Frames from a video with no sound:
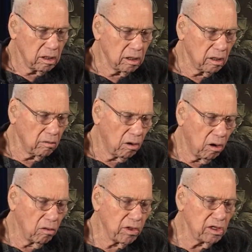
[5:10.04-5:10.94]
Uh,
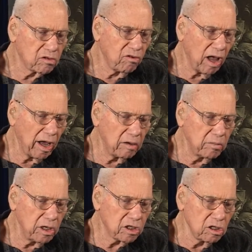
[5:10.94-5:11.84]
all these
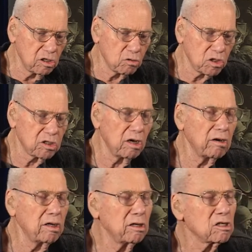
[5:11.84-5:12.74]
flying missions was
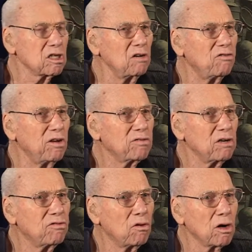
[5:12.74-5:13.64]
done in a
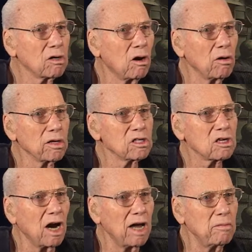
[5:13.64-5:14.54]
C-54 called a
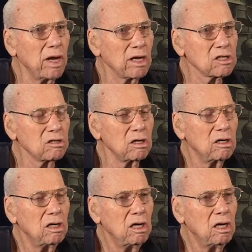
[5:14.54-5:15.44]
Skymaster.
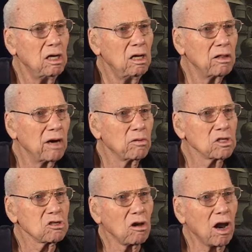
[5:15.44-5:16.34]
That
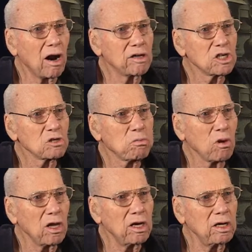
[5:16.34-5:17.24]
was the largest
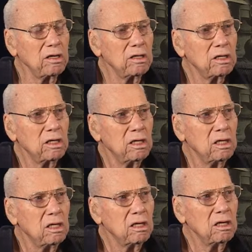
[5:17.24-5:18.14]
plane
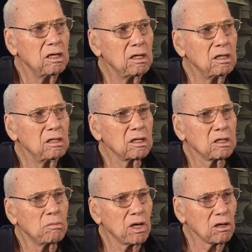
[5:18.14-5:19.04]
that
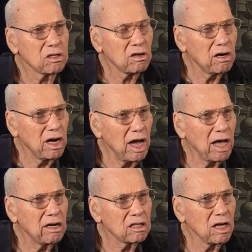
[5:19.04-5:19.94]
the military
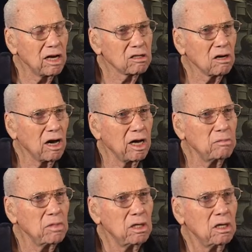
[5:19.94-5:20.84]
had at that
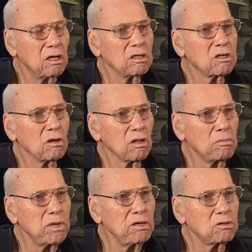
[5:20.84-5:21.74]
time until the
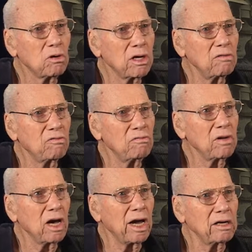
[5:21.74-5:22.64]

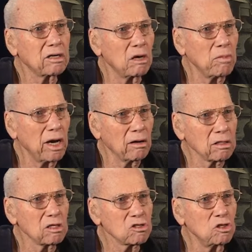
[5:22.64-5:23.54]
B-29 come
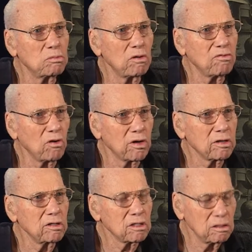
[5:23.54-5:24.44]
out, the Super
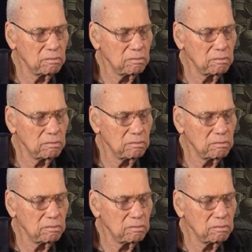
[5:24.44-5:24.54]
Fortress.